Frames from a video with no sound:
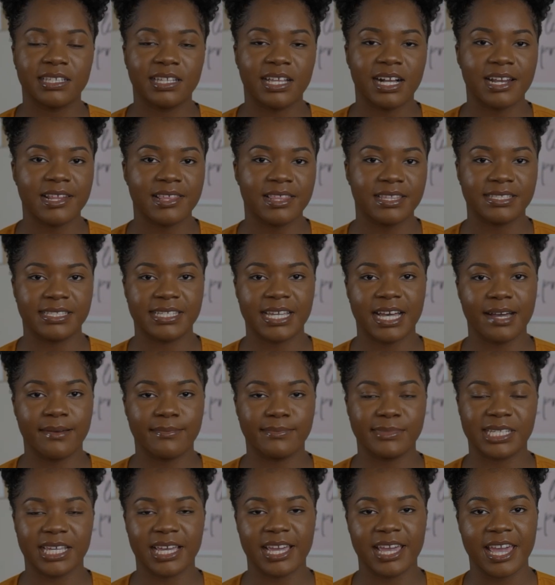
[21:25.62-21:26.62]
a lot of the
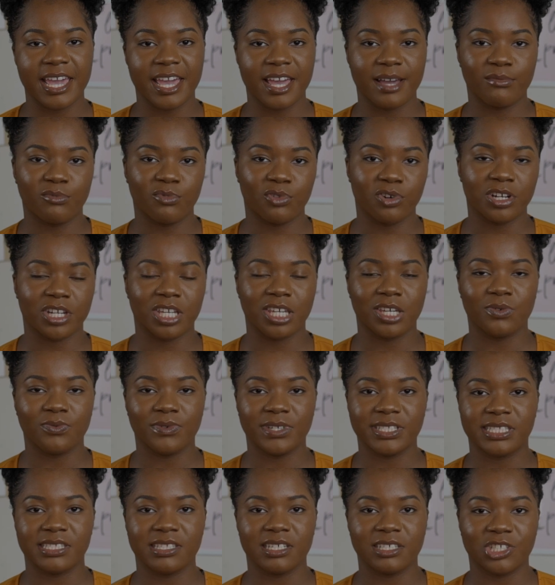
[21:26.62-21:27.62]
times I am working
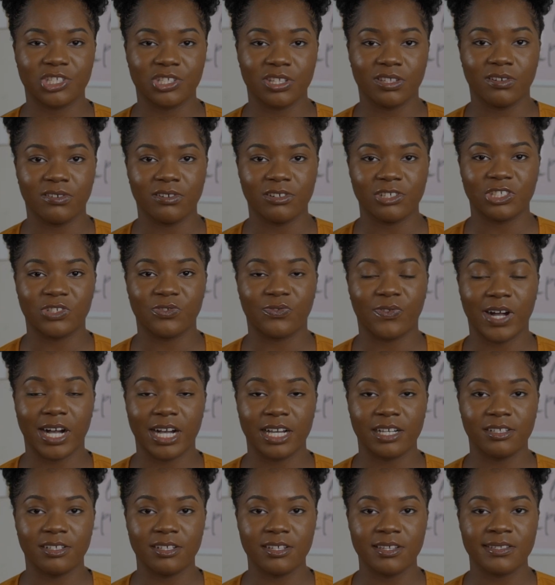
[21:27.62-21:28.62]
with such large
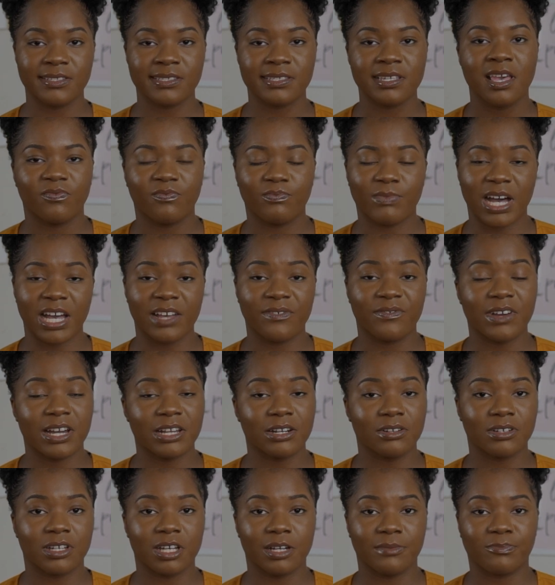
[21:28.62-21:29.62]
files, my
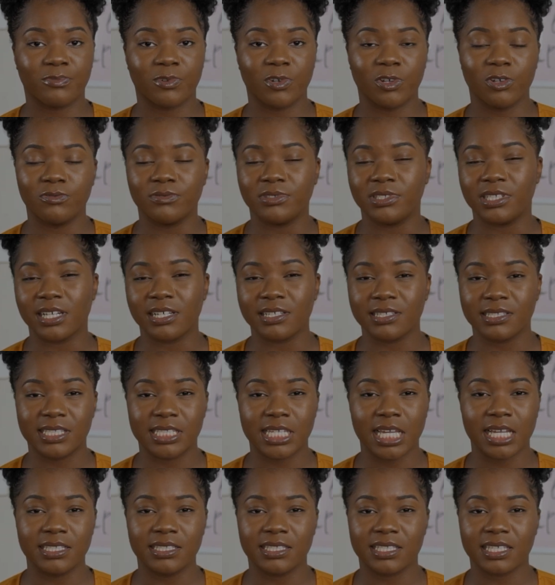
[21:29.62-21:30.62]
Final Cut Pro
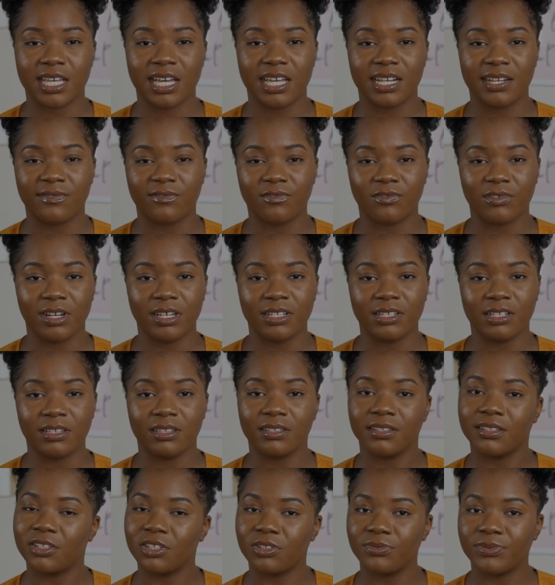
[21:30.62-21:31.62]
does tend to kind of run a
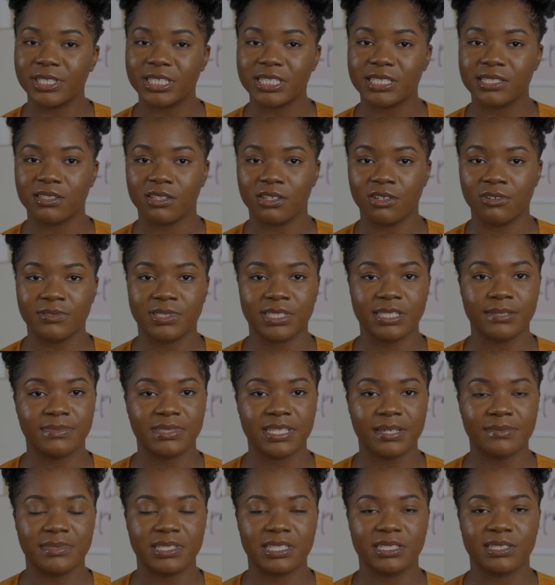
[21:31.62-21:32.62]
little bit slow.
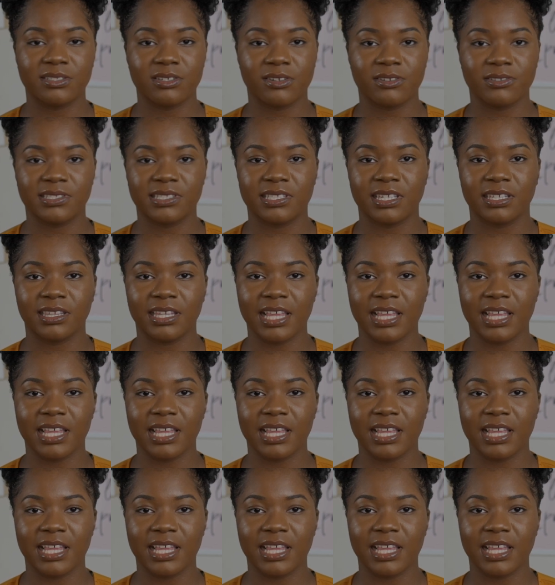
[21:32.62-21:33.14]
Sometimes it starts to